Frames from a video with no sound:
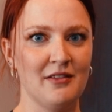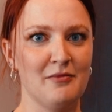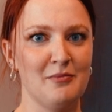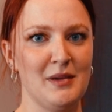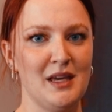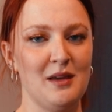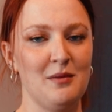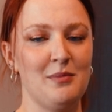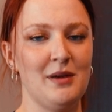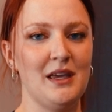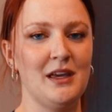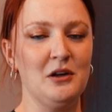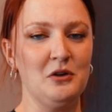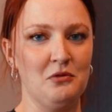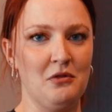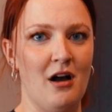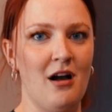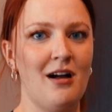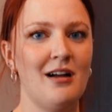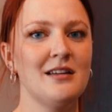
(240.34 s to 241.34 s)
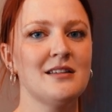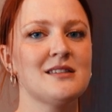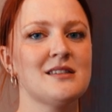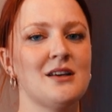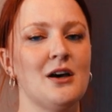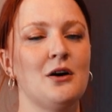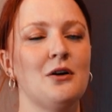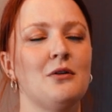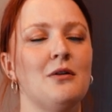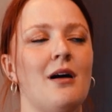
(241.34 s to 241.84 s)
of meat being raw,
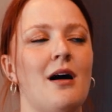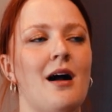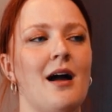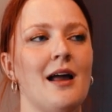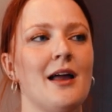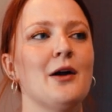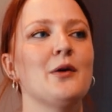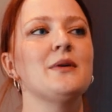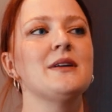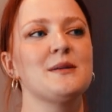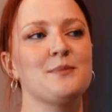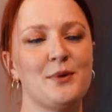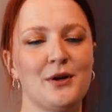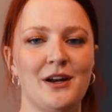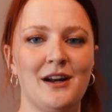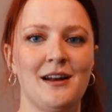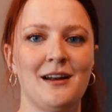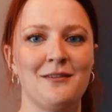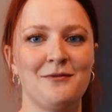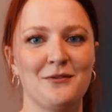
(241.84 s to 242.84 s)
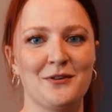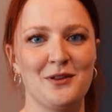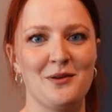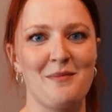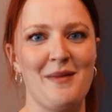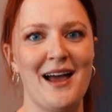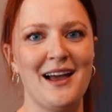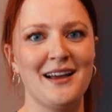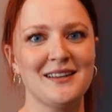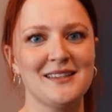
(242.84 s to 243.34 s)
so I always put it in for the
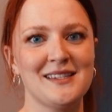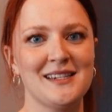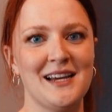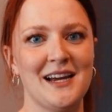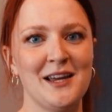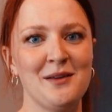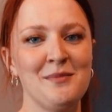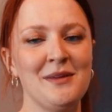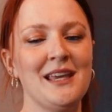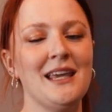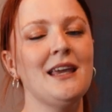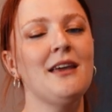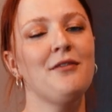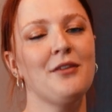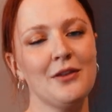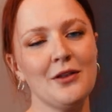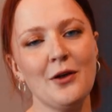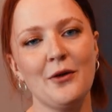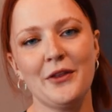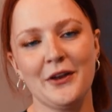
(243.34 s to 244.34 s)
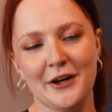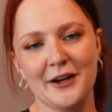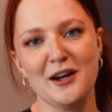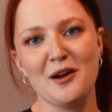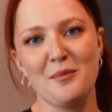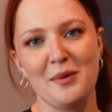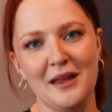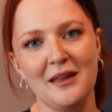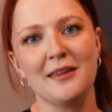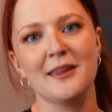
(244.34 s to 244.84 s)
max time, even though they're going
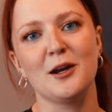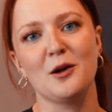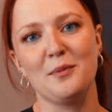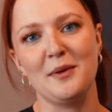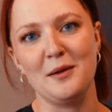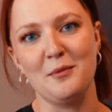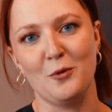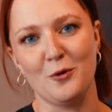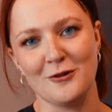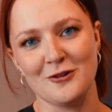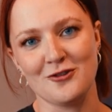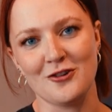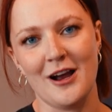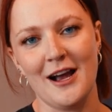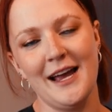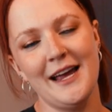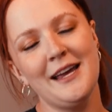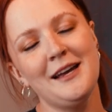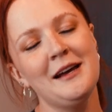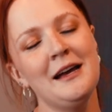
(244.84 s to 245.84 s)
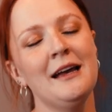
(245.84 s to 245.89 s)
to be a little bit more dry.